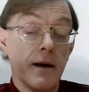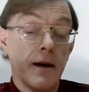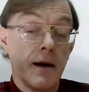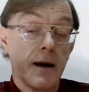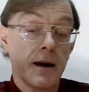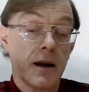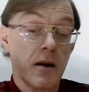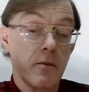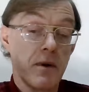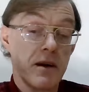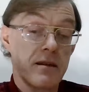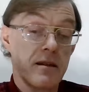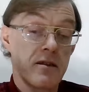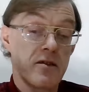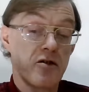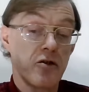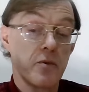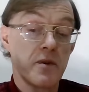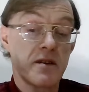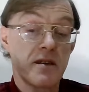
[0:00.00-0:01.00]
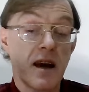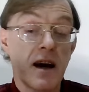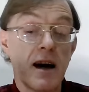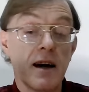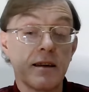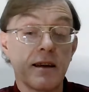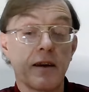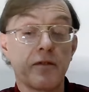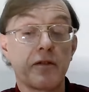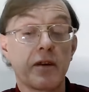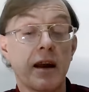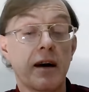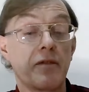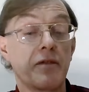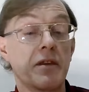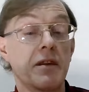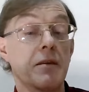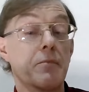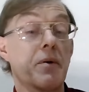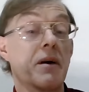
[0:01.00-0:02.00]
had committed suicide after
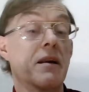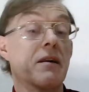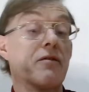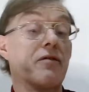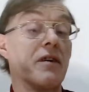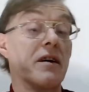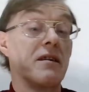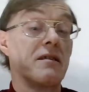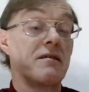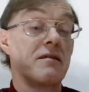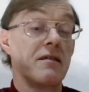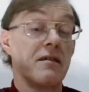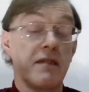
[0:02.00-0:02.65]
having the benefits.